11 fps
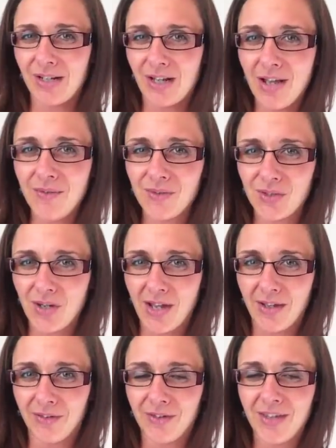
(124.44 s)

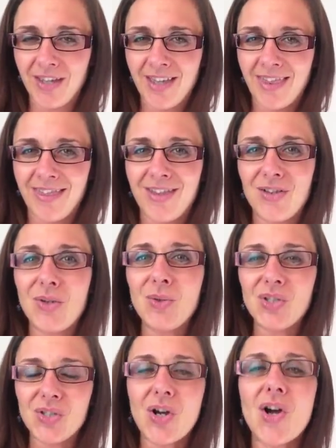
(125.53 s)
lifestyle, that you
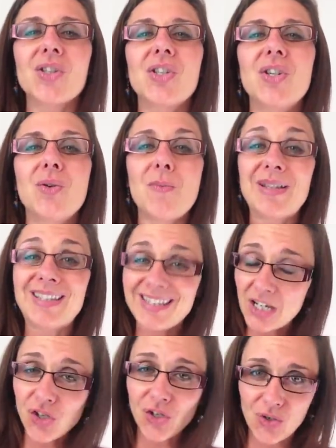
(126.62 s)
start to
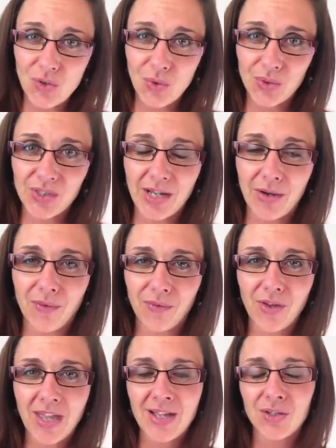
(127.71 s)
position yourself
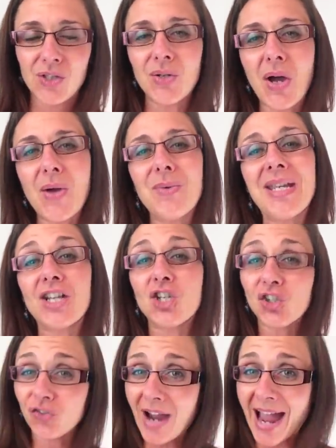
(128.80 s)
to not only
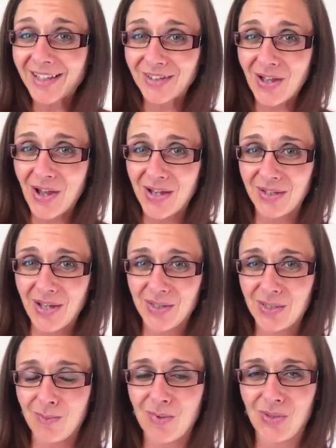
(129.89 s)
attract the kind of
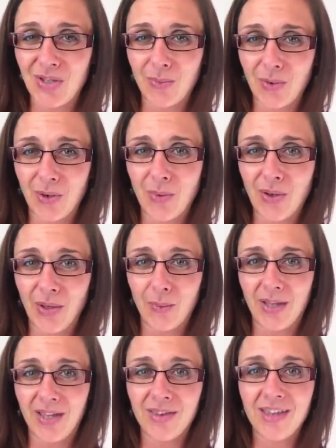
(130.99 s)
customers that you want to work
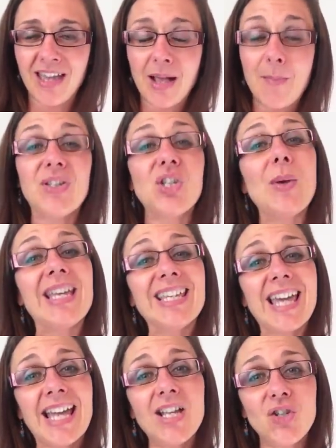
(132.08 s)
with, but to
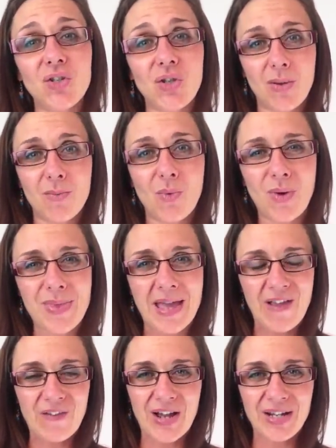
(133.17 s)
engage them when
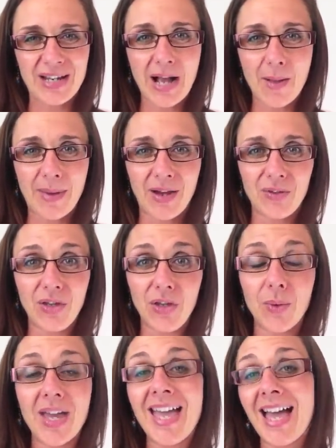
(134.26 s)
they find out about
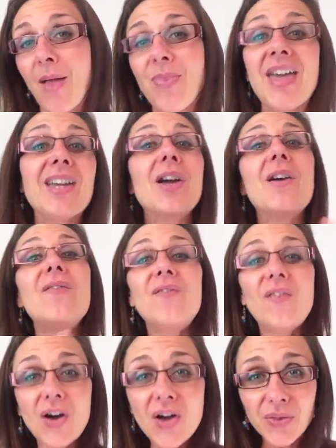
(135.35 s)
you and then
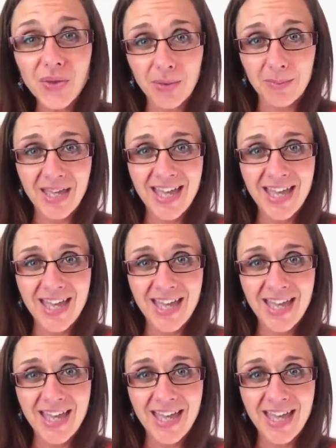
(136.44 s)
convert them